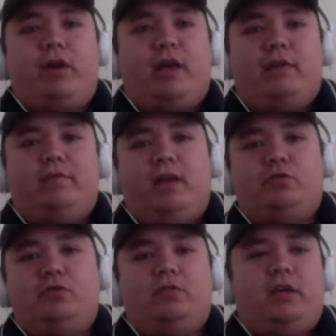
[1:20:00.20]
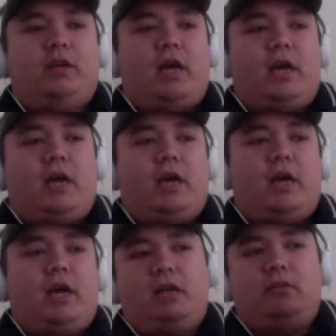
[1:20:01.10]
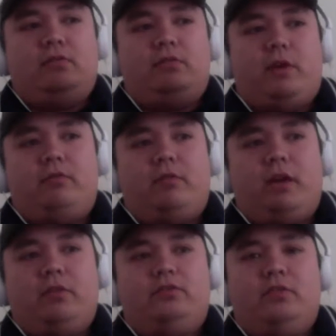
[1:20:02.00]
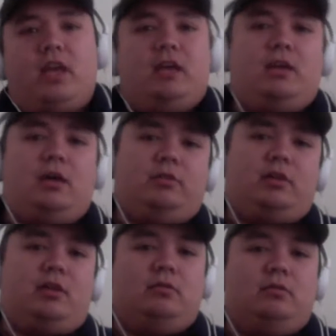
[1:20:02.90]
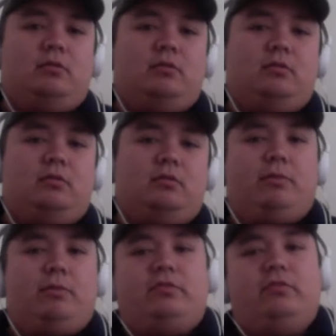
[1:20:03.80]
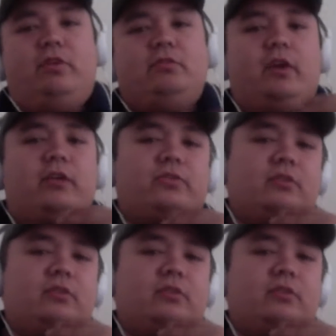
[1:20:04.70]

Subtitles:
half Asian, like I'll eat fried rice and I'll eat hamburgers and French fries